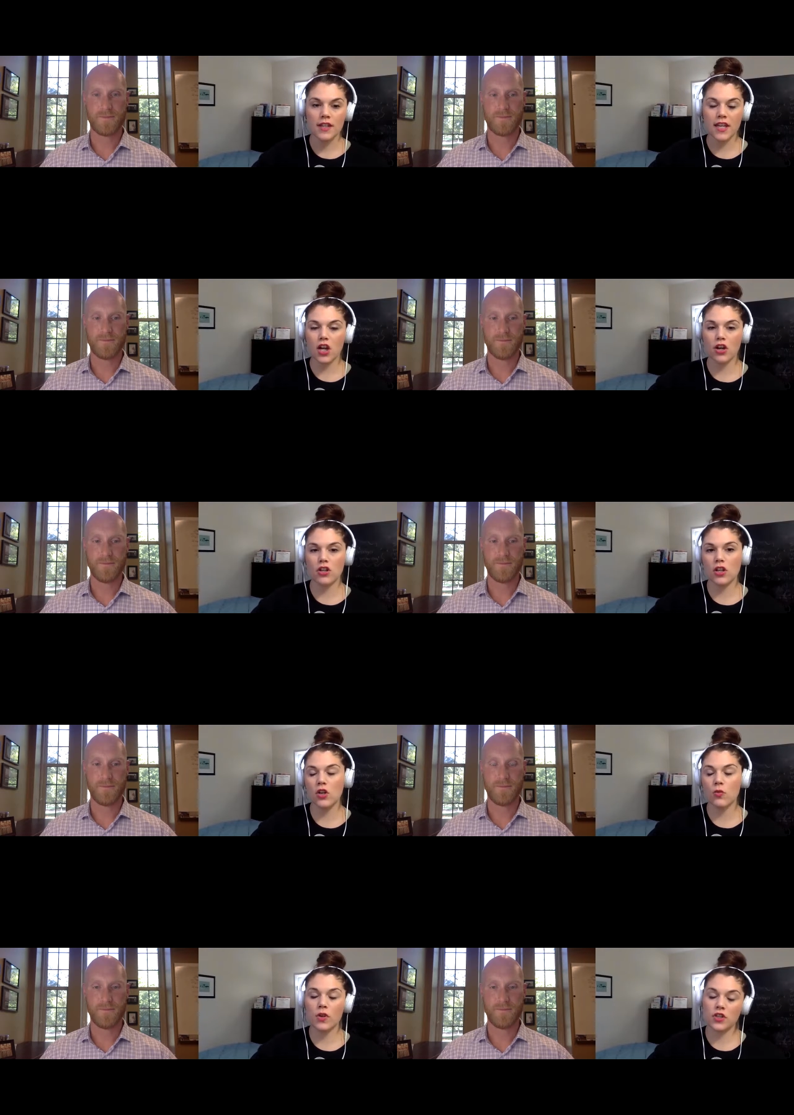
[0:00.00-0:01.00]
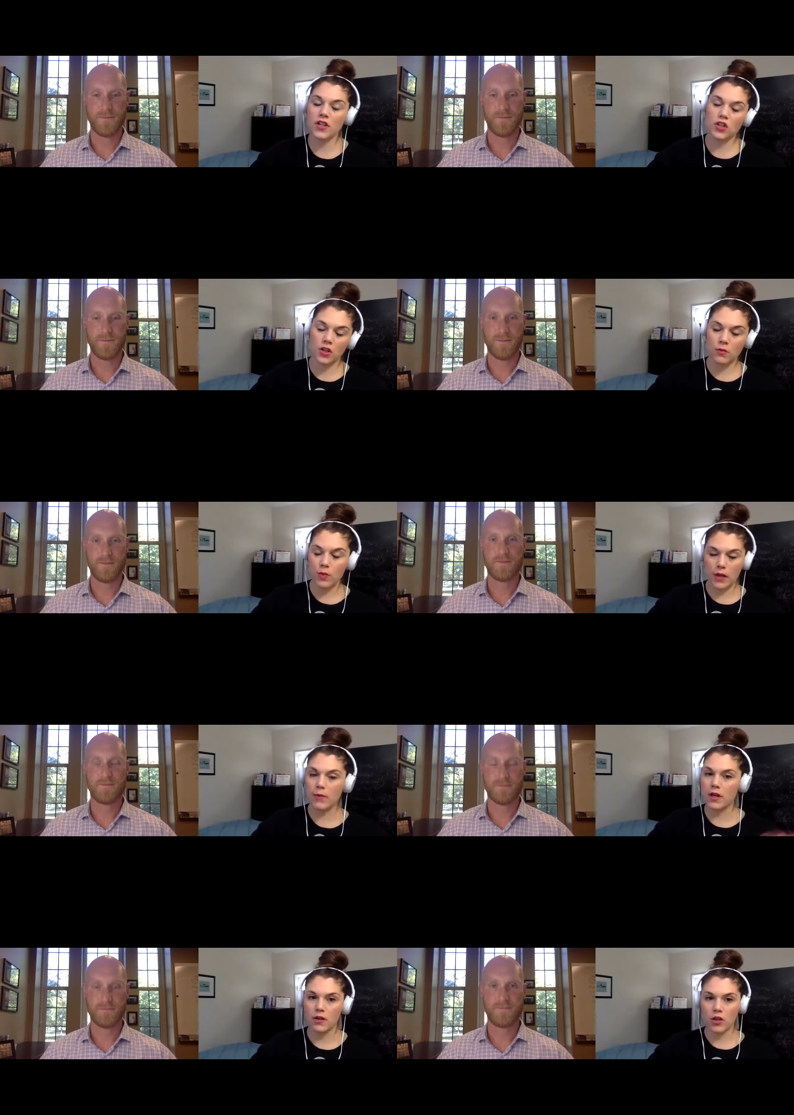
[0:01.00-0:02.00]
Speaker 1: they are you know which they shouldn't
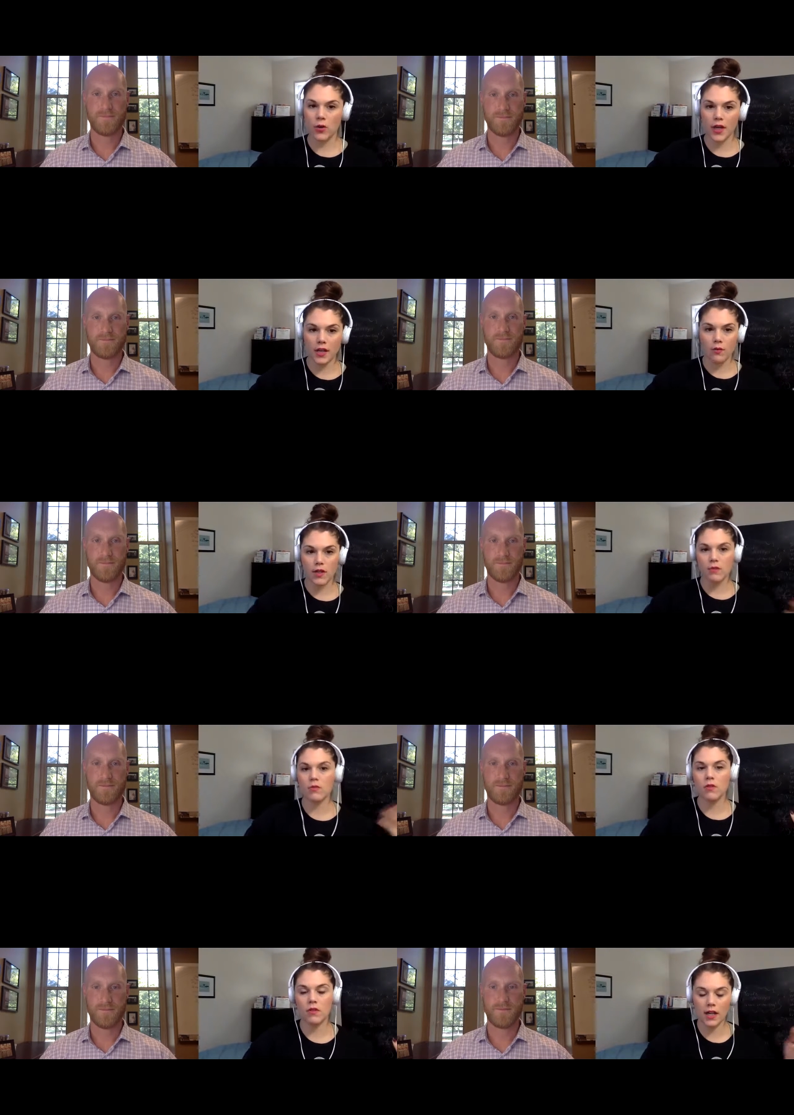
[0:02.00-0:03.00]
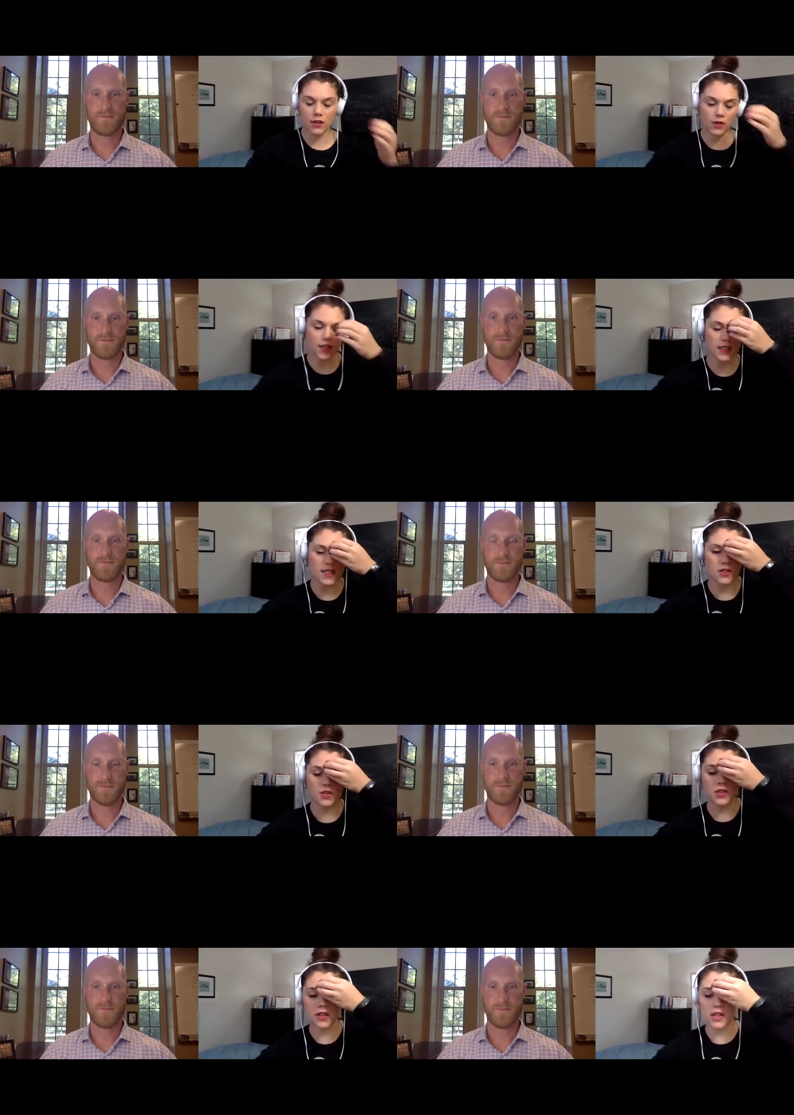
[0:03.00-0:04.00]
be but you know i we I know that that's
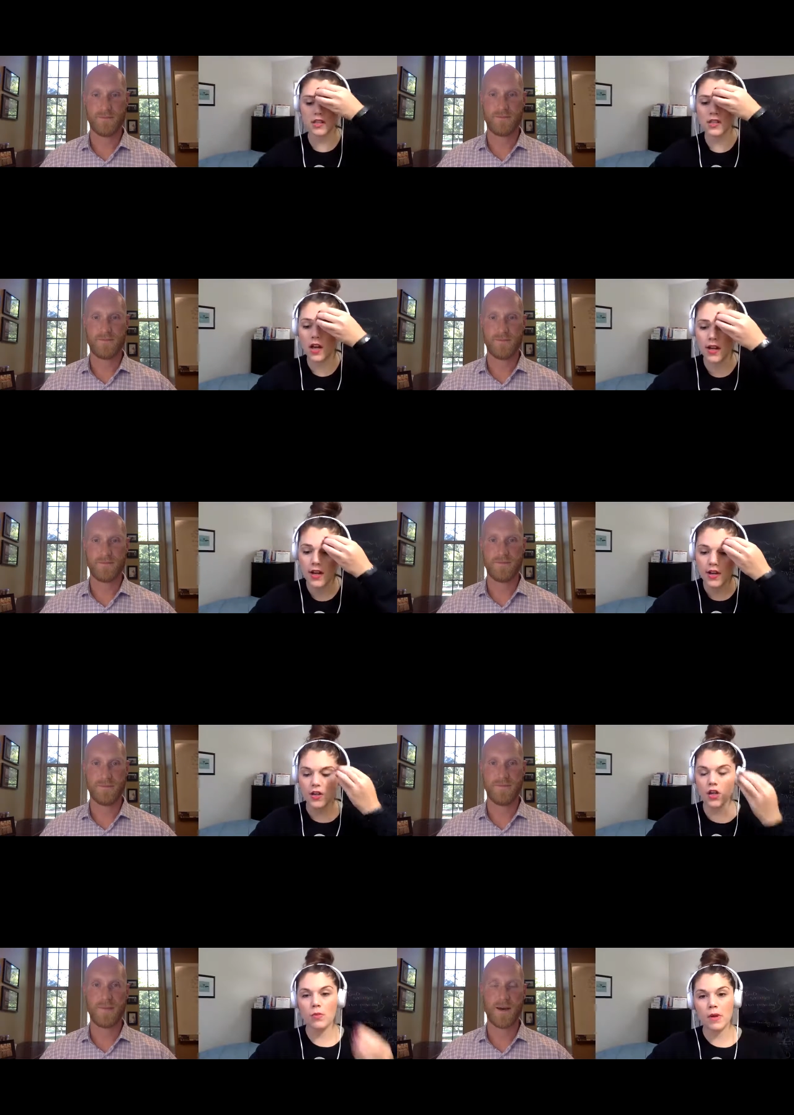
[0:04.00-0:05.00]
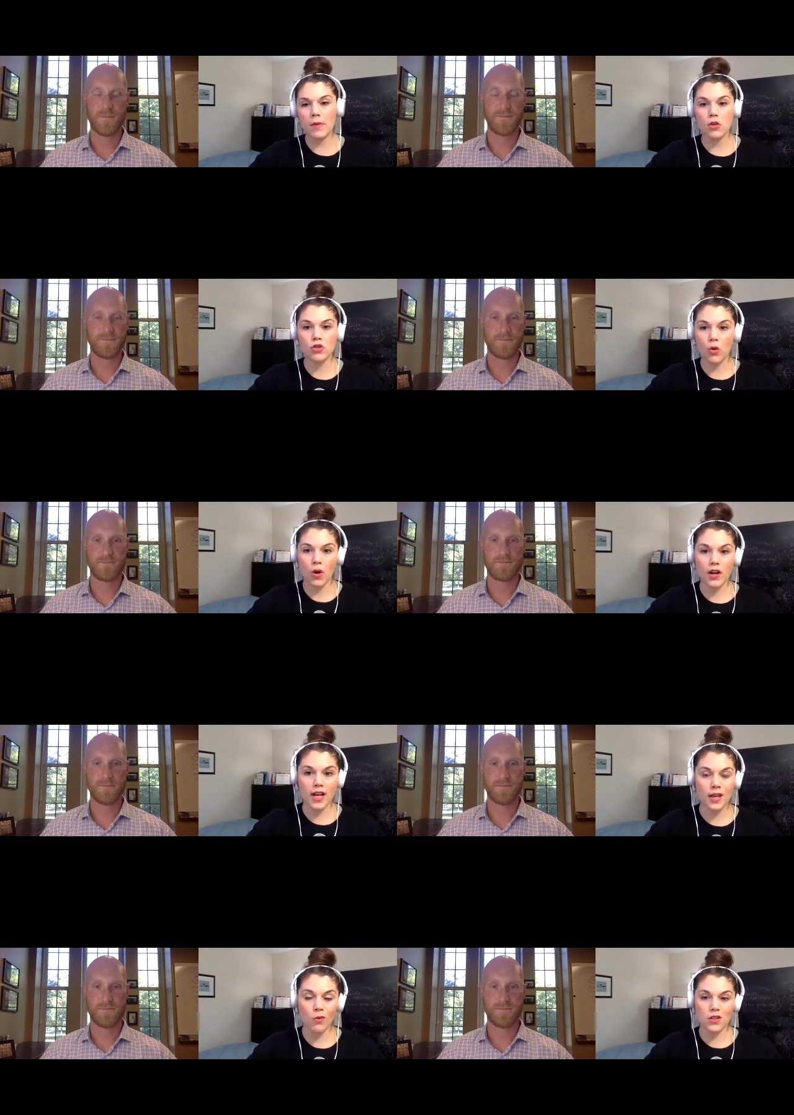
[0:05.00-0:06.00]
easier said than done. You know, yeah. maybe you don't
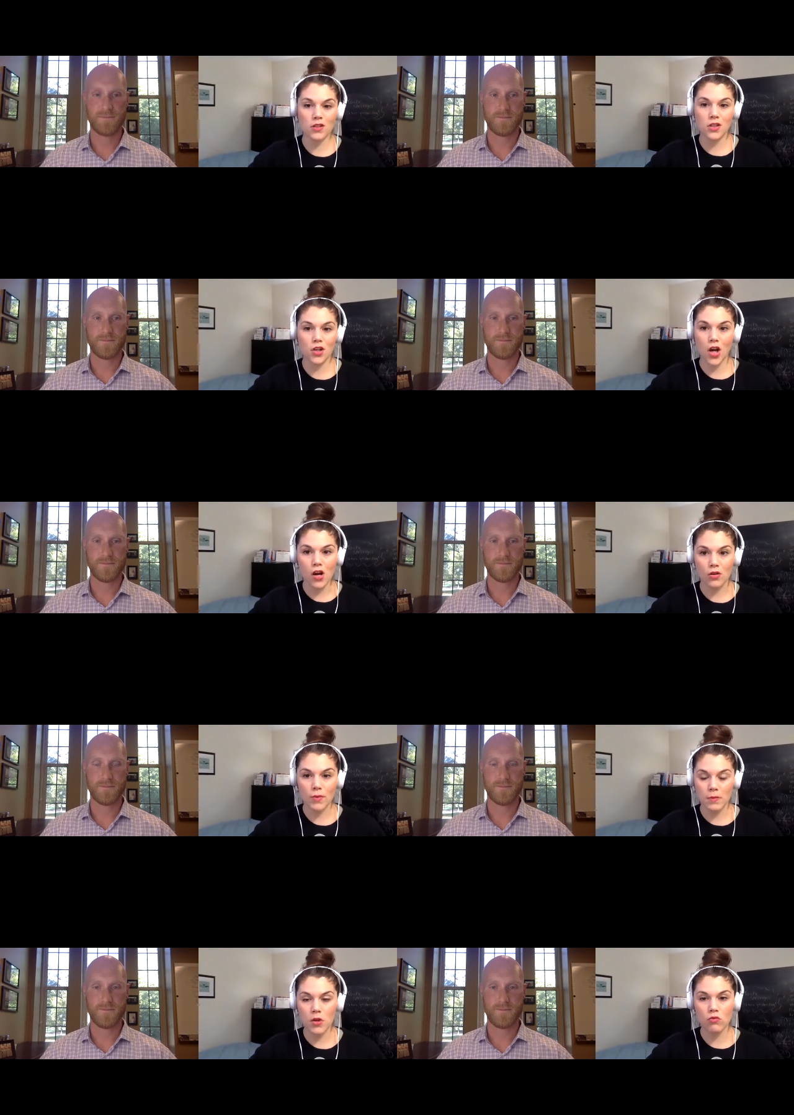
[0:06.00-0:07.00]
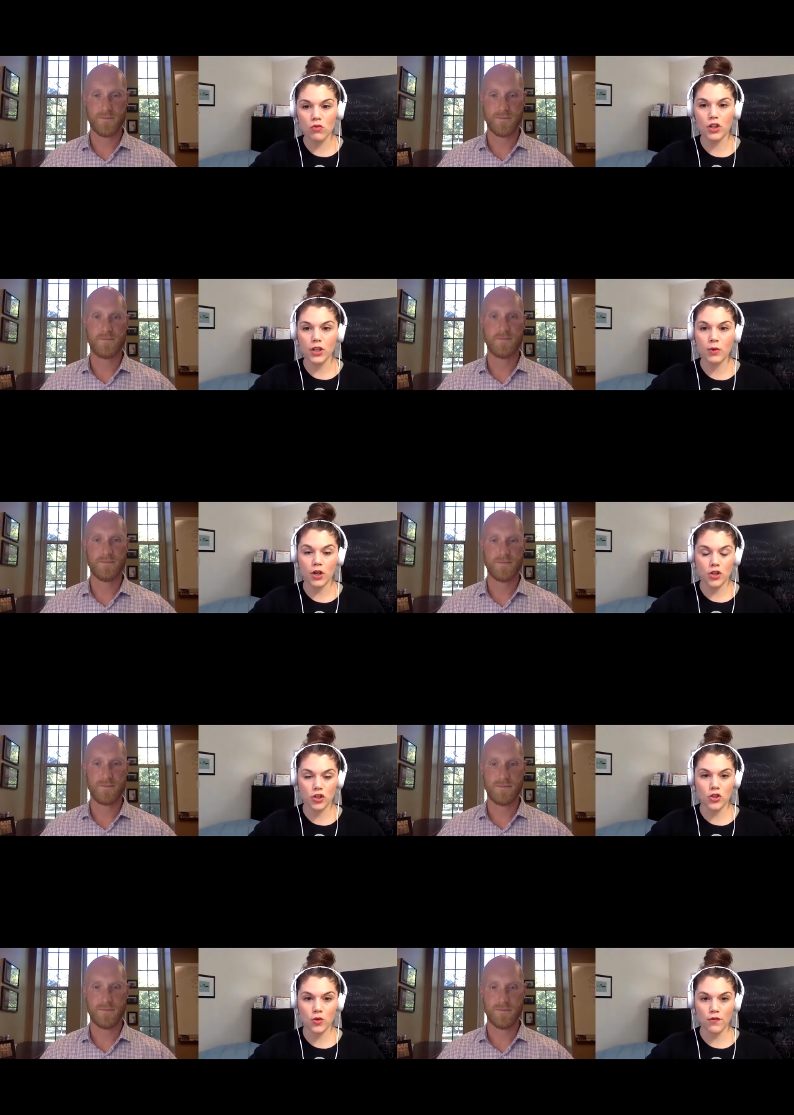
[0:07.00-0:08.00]
want anyone to know. Maybe you really want to
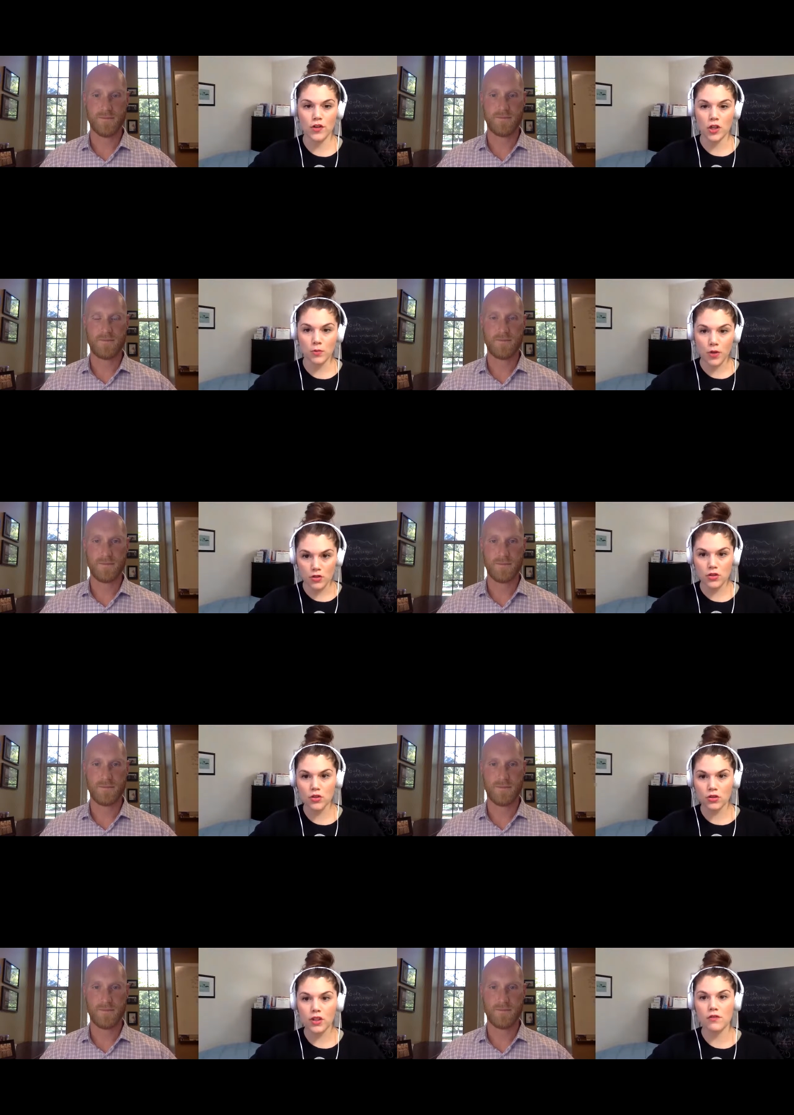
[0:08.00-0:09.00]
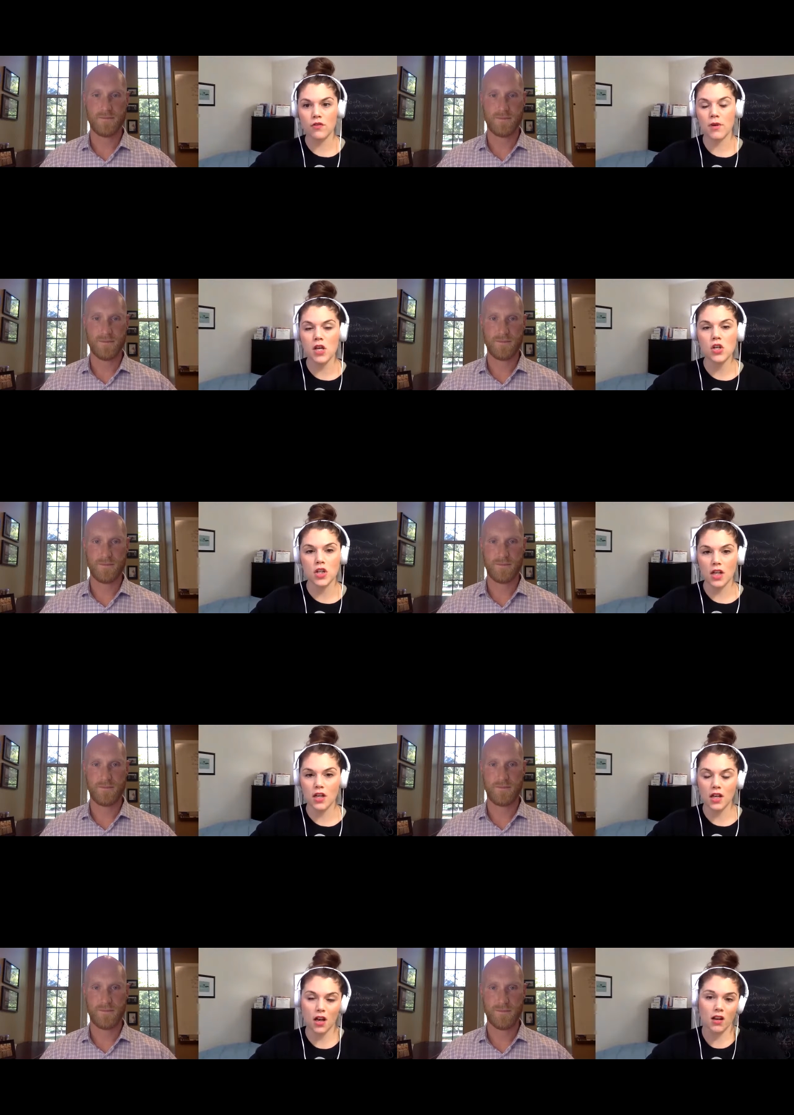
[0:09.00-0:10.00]
just do it for your personal
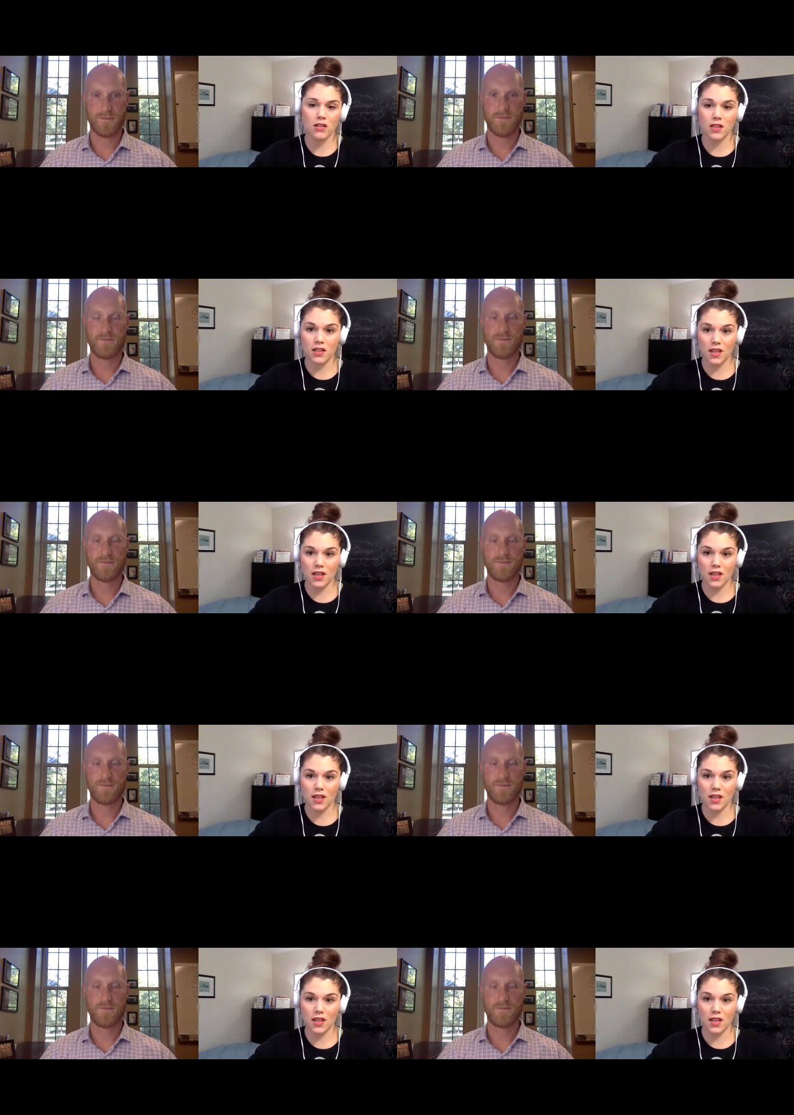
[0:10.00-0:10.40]
information. And honestly,